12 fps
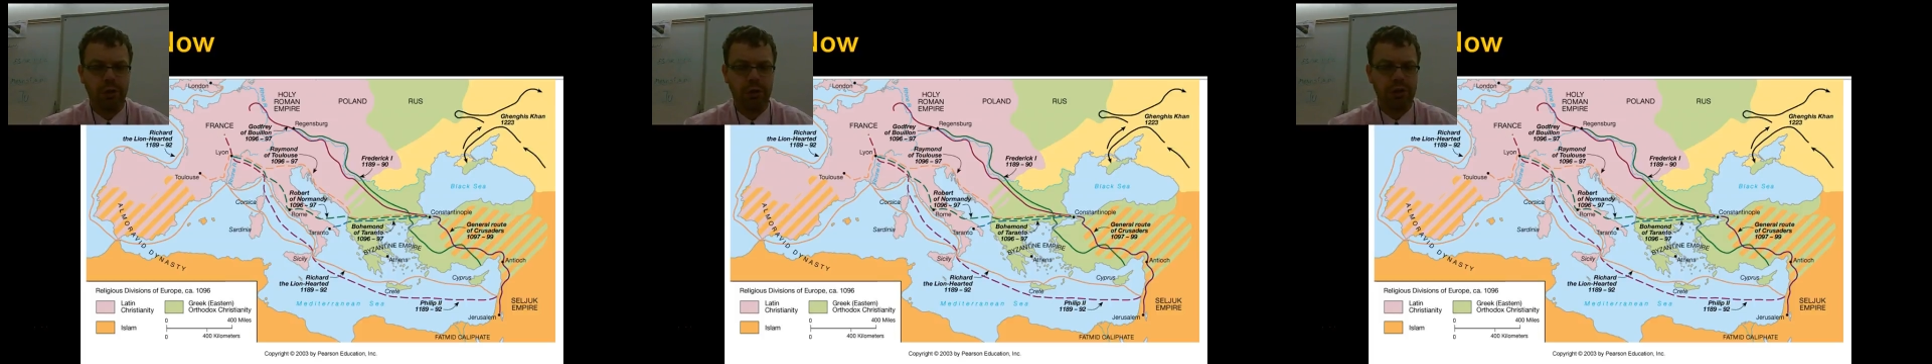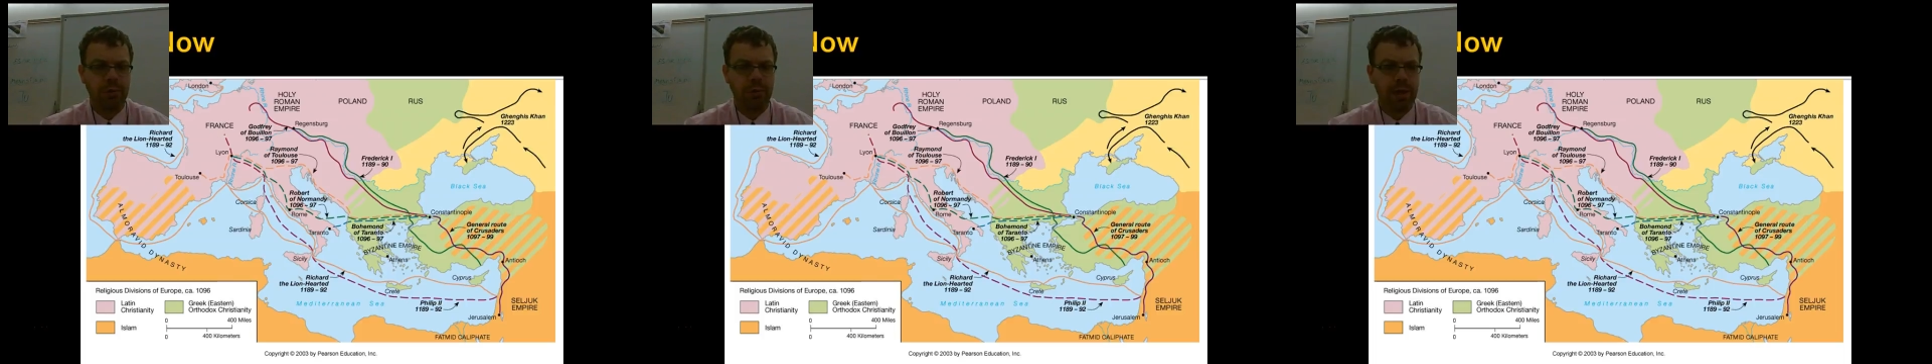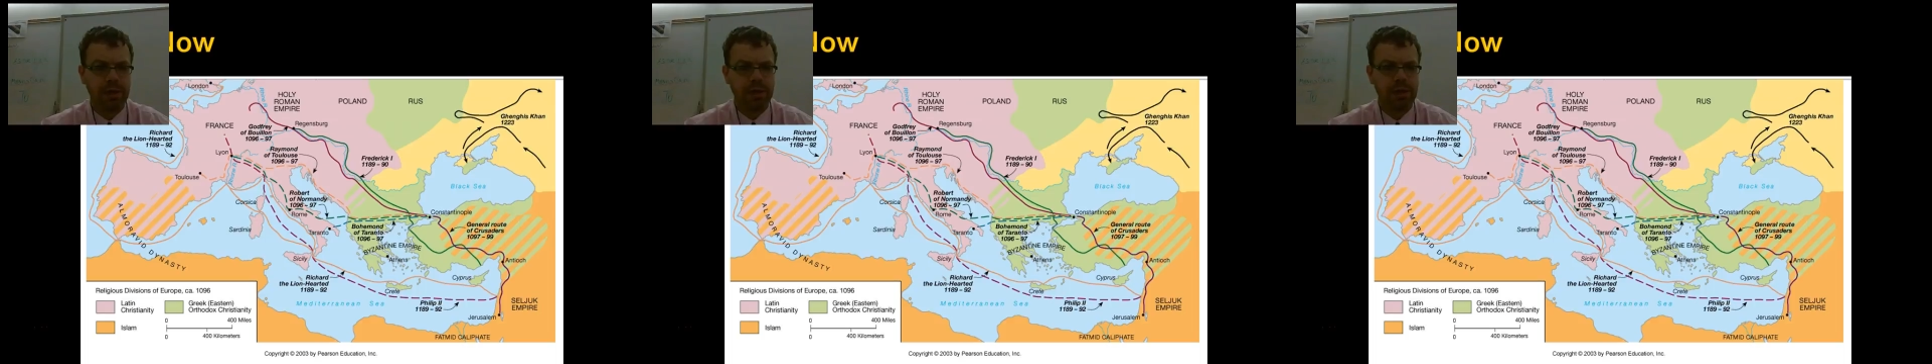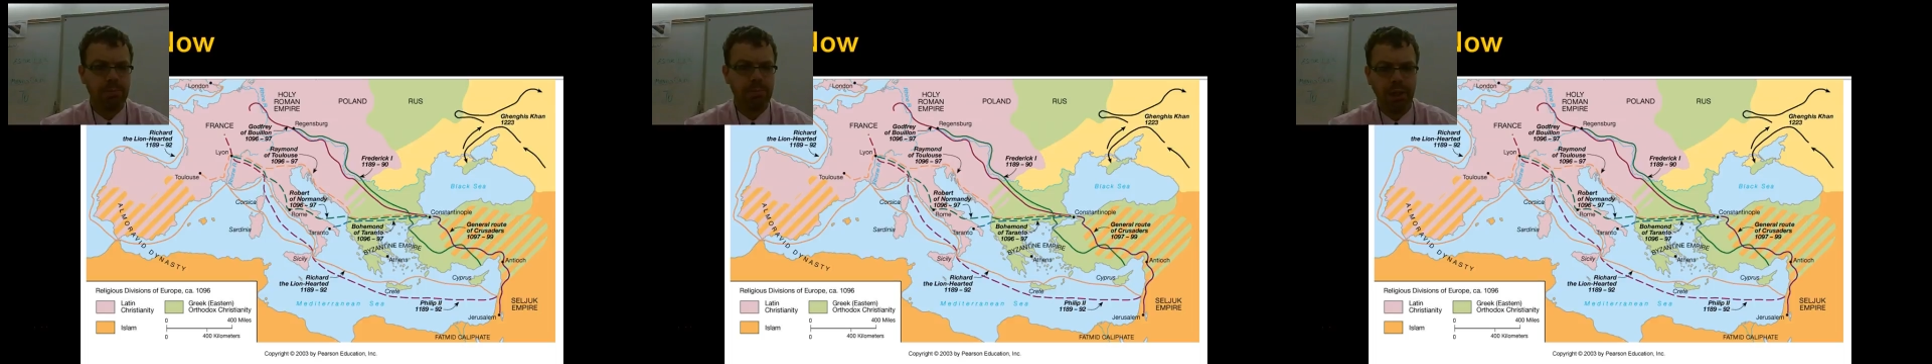So there's some kind of
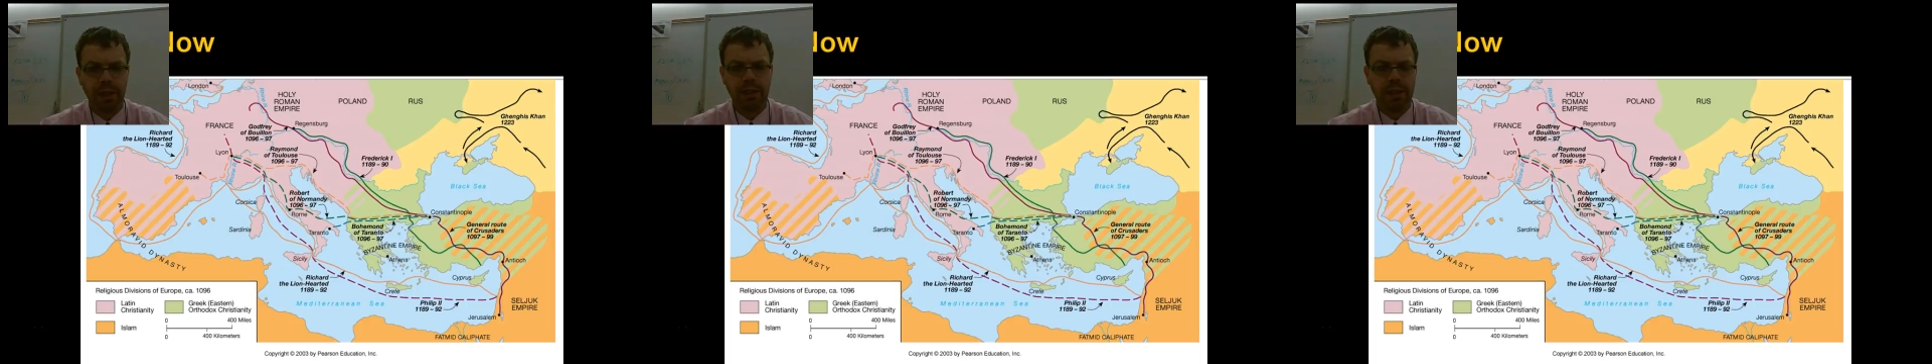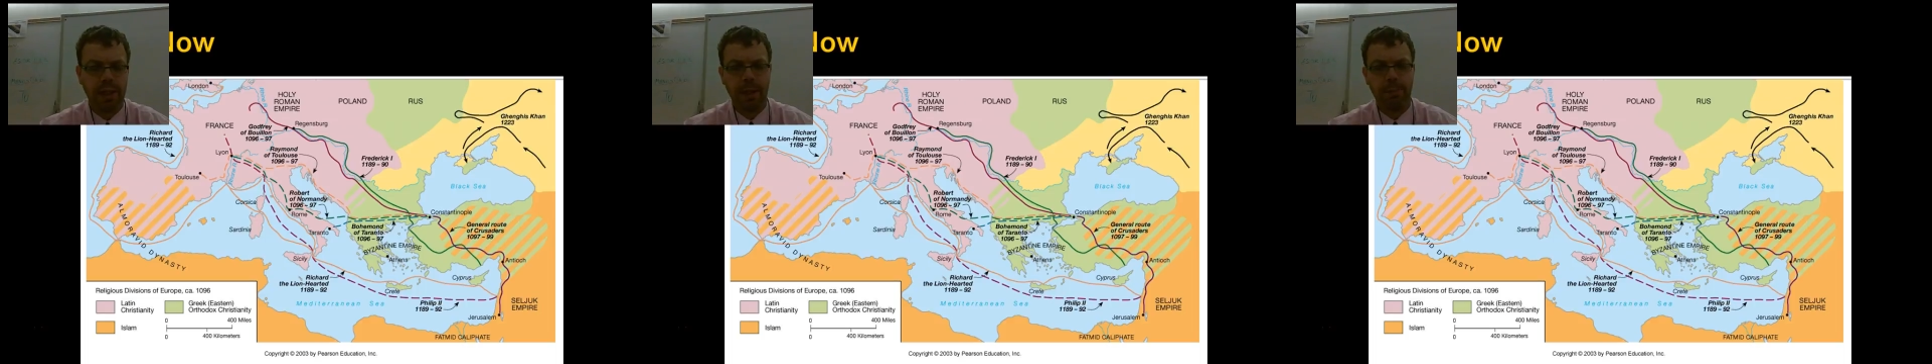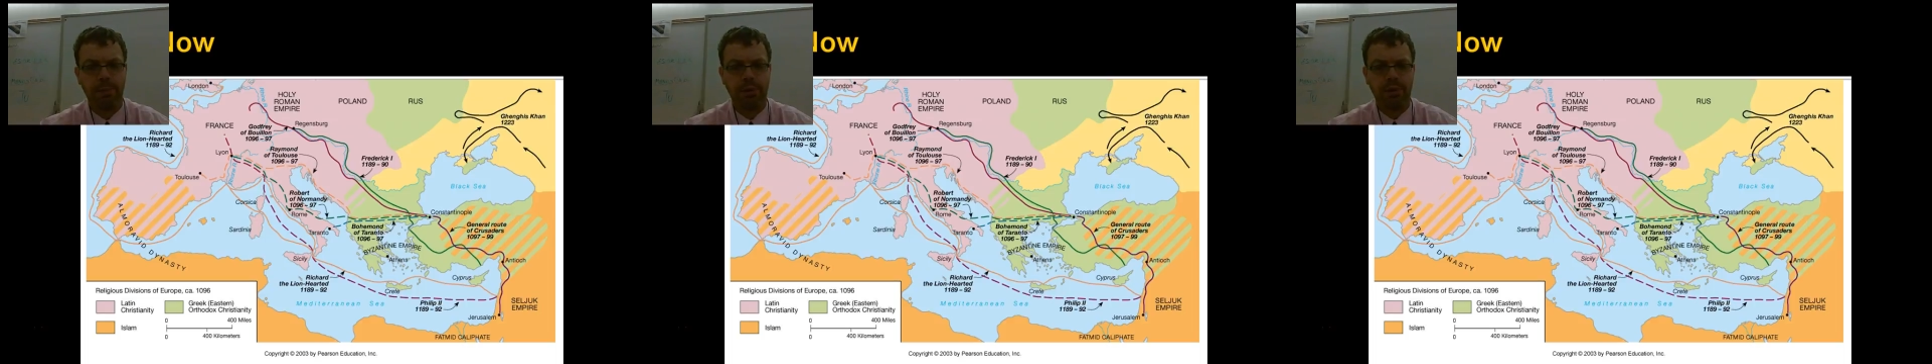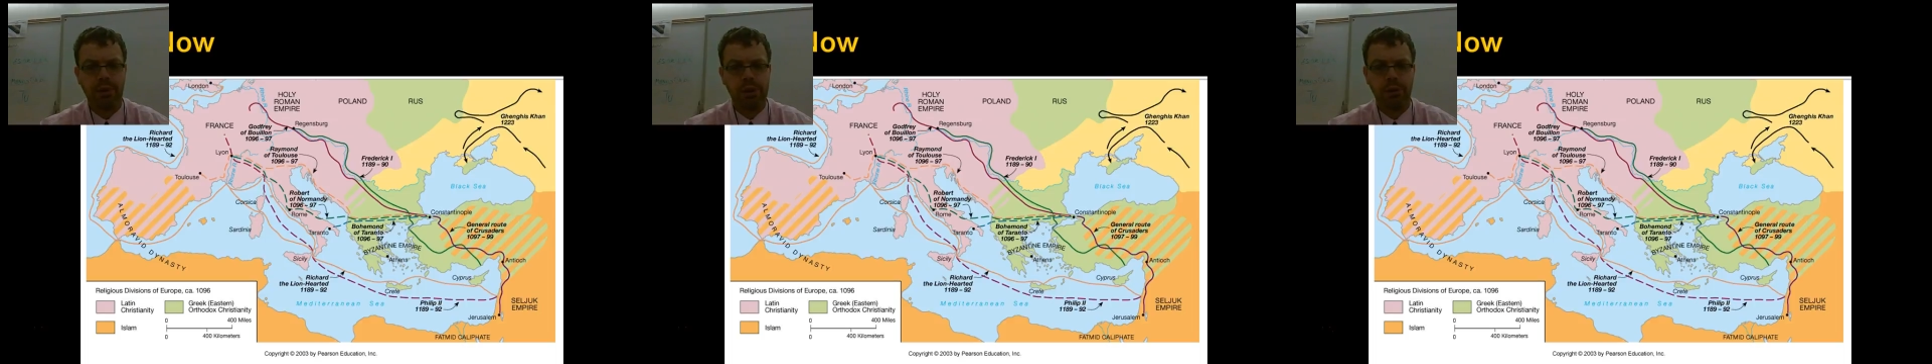split that
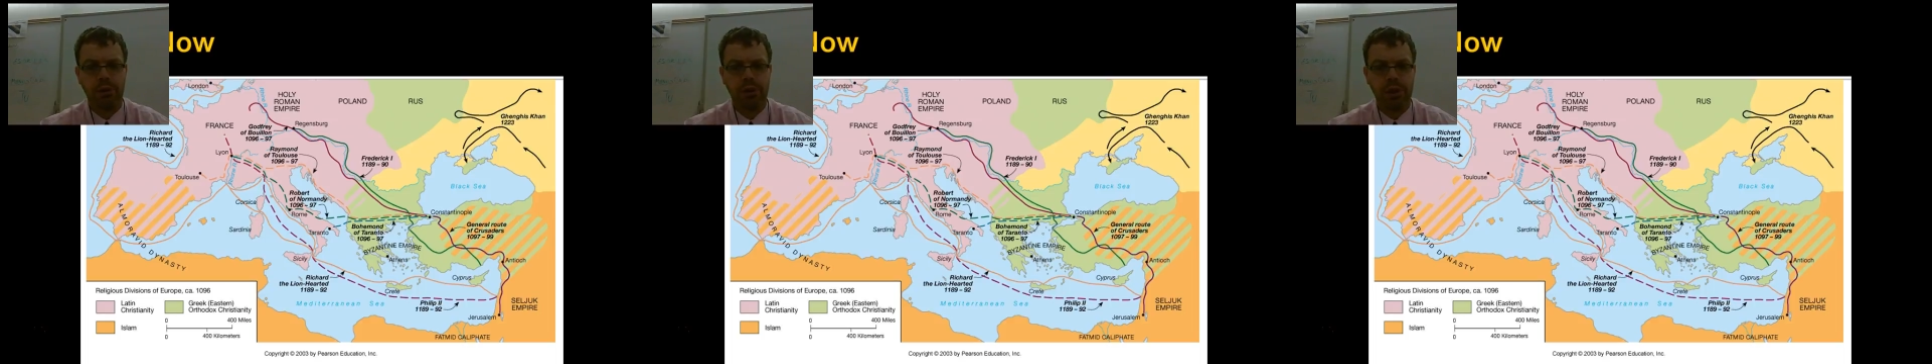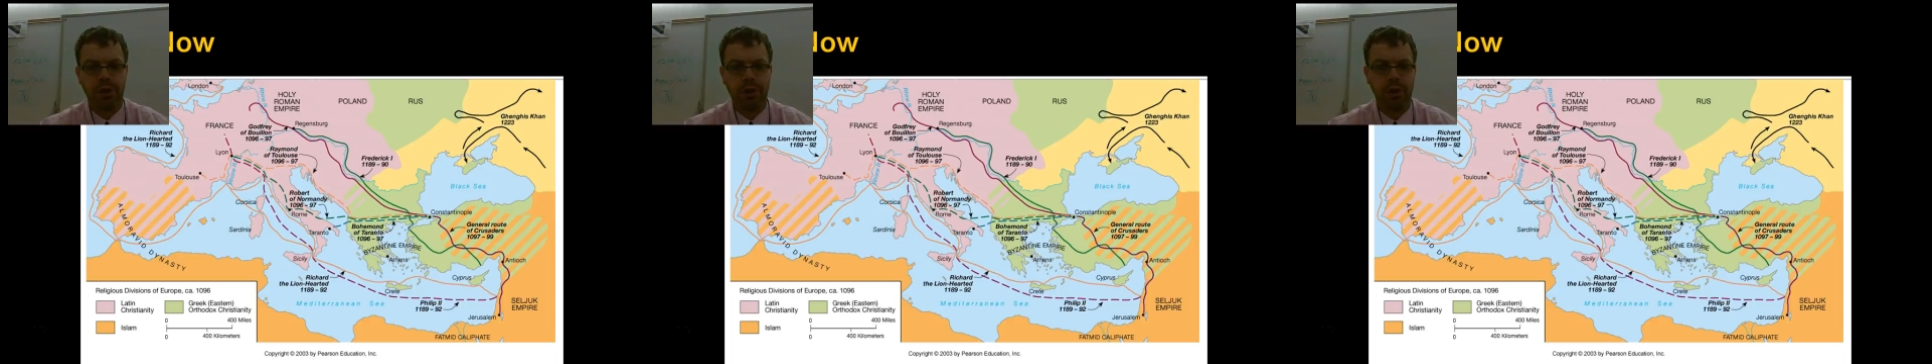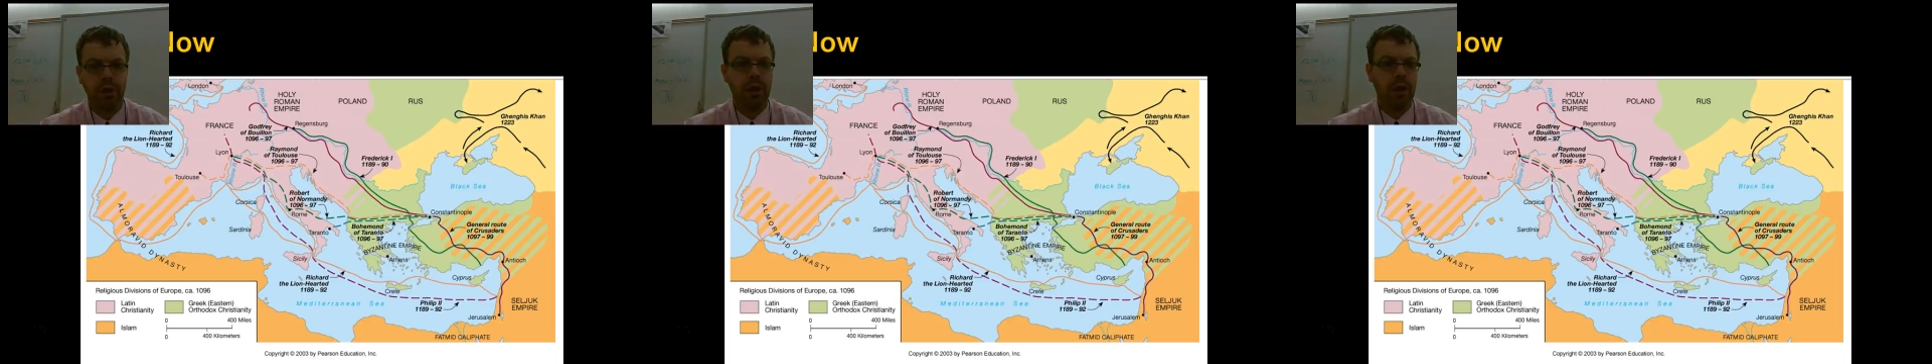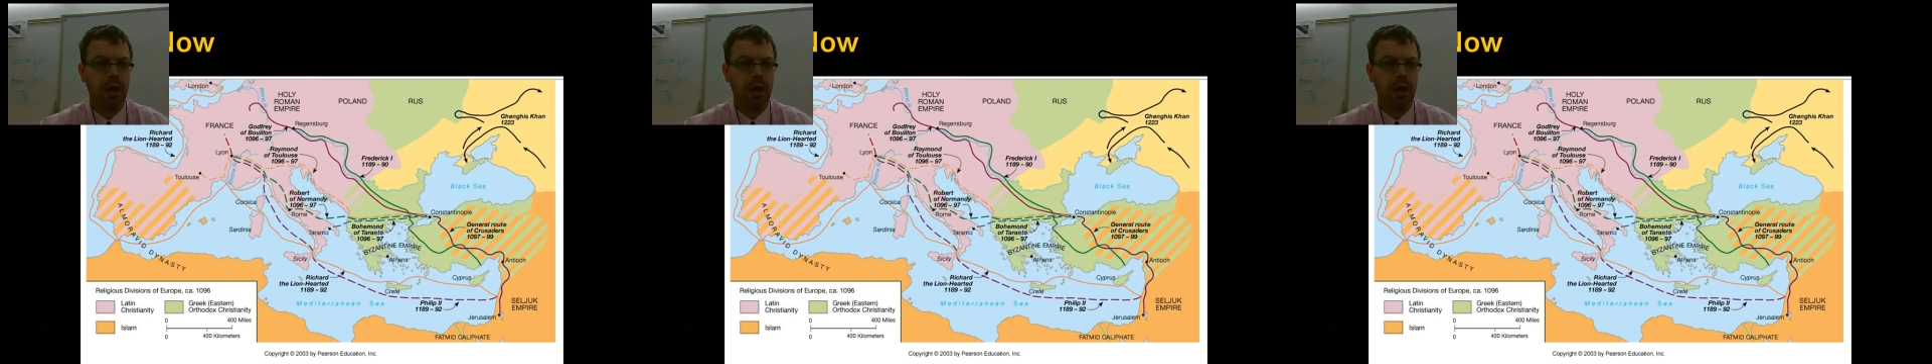happened in the church here.